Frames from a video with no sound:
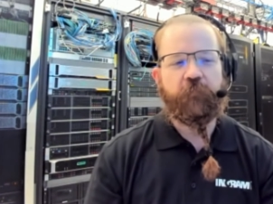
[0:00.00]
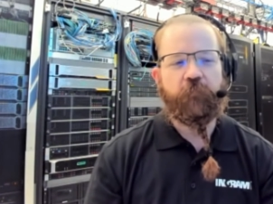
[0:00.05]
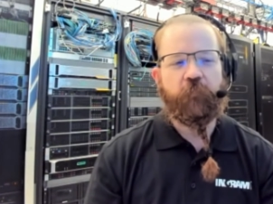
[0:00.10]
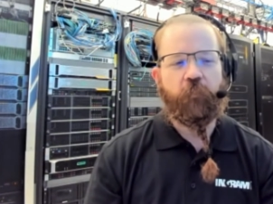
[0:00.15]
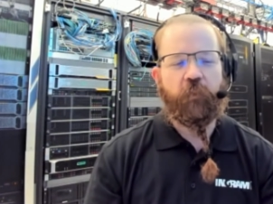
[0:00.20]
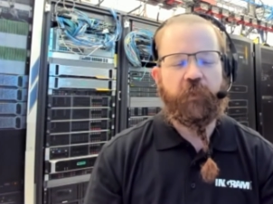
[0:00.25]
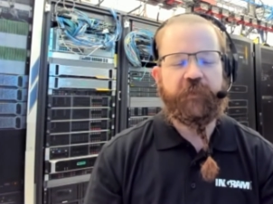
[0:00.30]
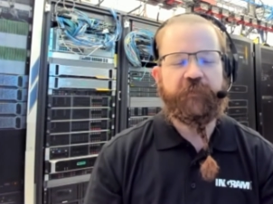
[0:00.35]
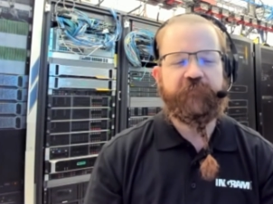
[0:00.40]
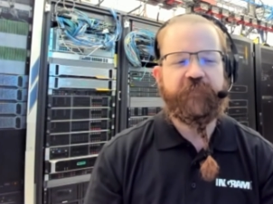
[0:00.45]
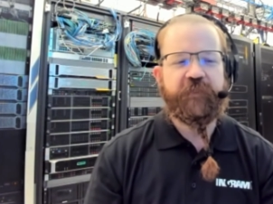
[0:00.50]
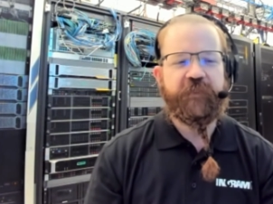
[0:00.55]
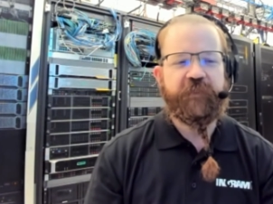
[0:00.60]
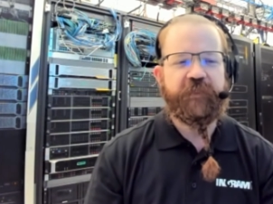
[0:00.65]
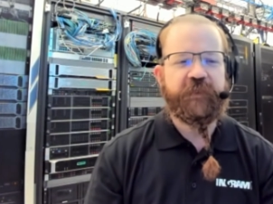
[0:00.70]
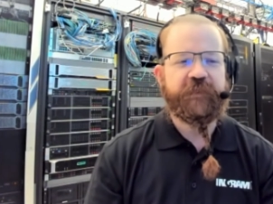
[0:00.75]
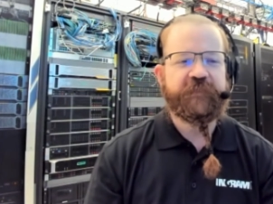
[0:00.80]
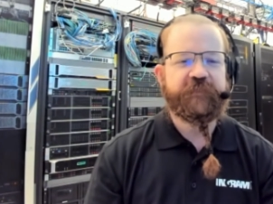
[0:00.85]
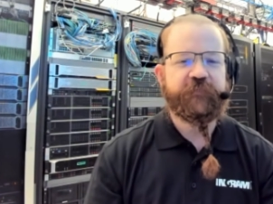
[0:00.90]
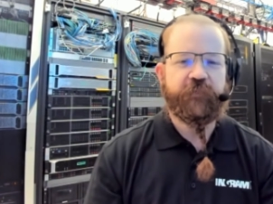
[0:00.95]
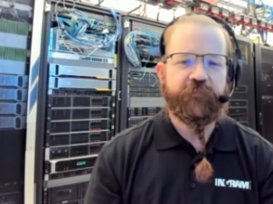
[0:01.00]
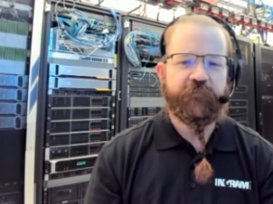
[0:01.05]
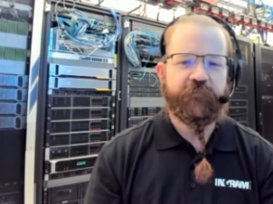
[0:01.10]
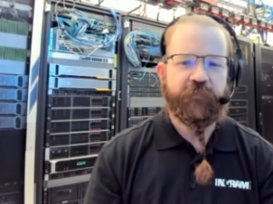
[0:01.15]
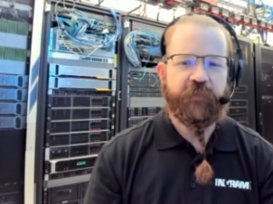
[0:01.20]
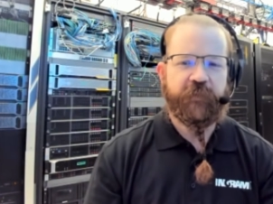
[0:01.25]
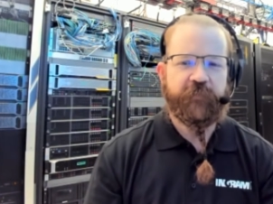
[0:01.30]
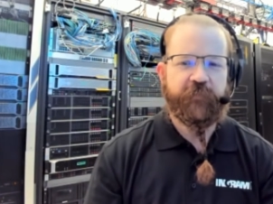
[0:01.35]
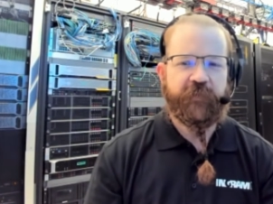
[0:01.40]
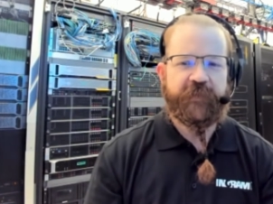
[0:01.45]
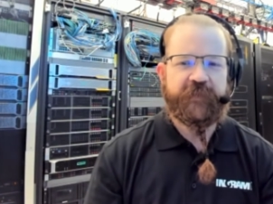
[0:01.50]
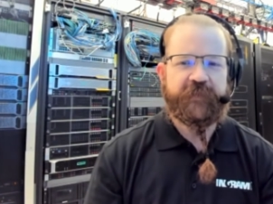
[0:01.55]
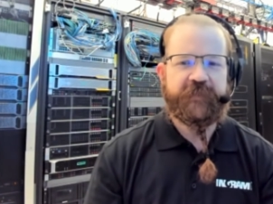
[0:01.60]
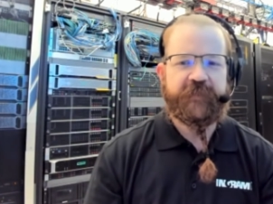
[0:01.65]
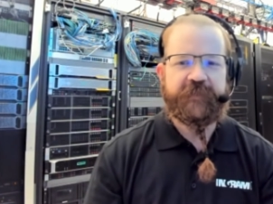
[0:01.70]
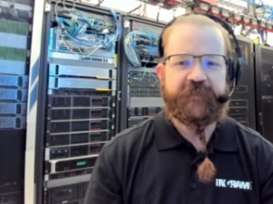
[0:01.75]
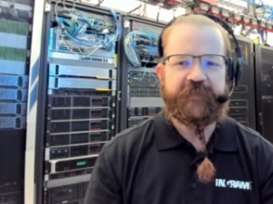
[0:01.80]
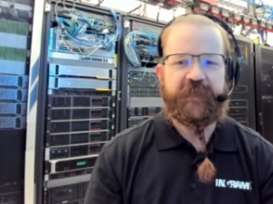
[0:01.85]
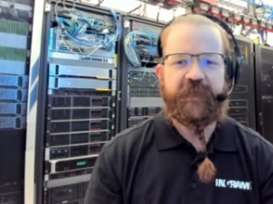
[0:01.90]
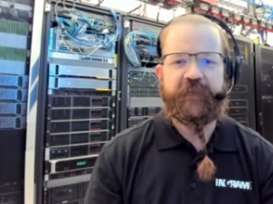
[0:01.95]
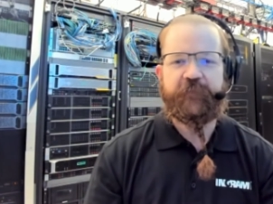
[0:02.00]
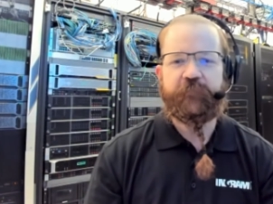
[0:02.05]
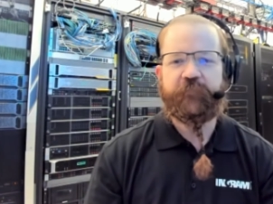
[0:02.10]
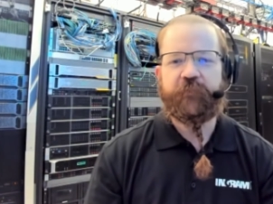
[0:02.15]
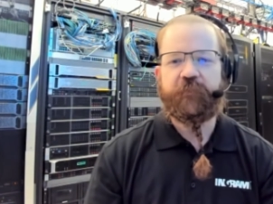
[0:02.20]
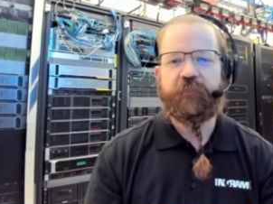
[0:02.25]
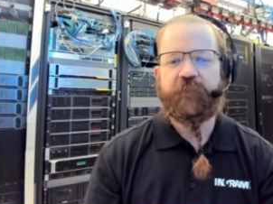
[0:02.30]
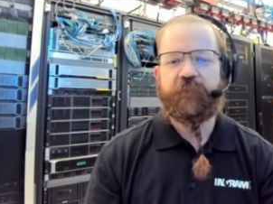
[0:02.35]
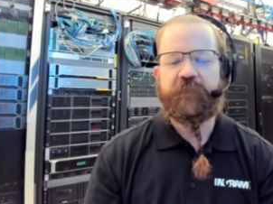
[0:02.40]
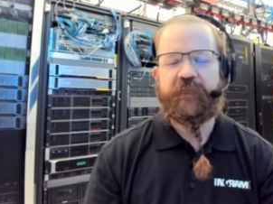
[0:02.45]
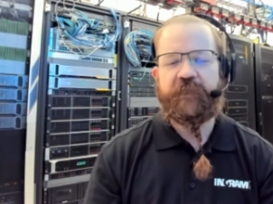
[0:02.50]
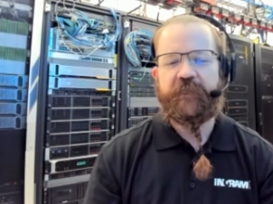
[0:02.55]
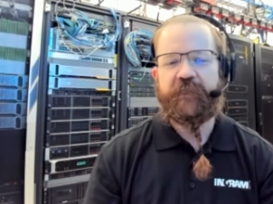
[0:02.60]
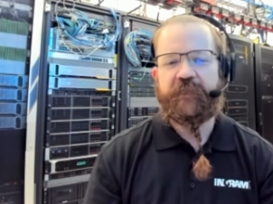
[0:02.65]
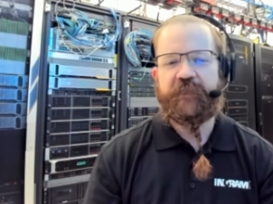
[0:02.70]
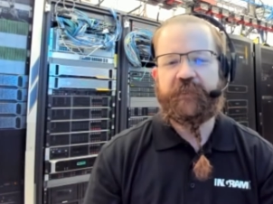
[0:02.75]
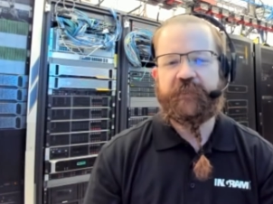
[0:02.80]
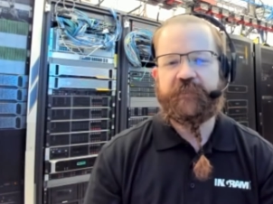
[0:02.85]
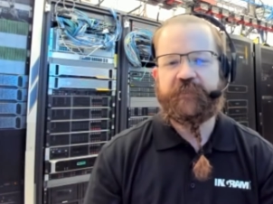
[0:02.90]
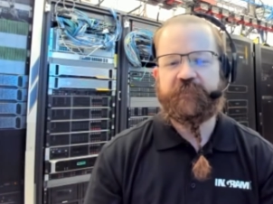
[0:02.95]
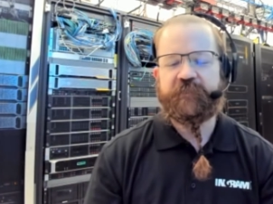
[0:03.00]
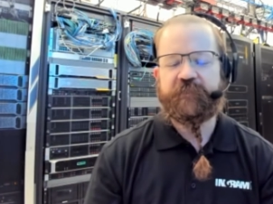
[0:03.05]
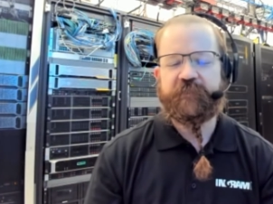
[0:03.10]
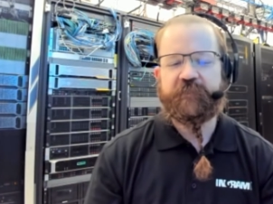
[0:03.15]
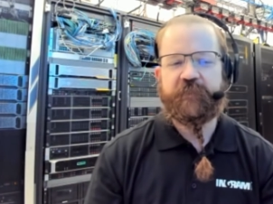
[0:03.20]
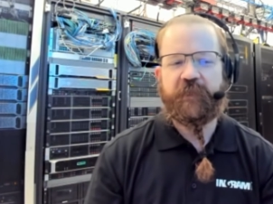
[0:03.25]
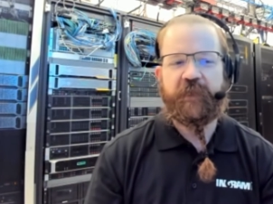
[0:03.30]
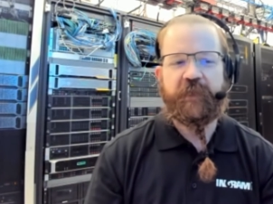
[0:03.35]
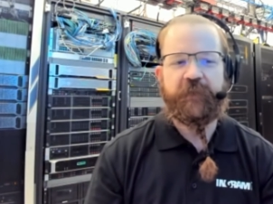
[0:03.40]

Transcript: One of the things that we really bring to the table is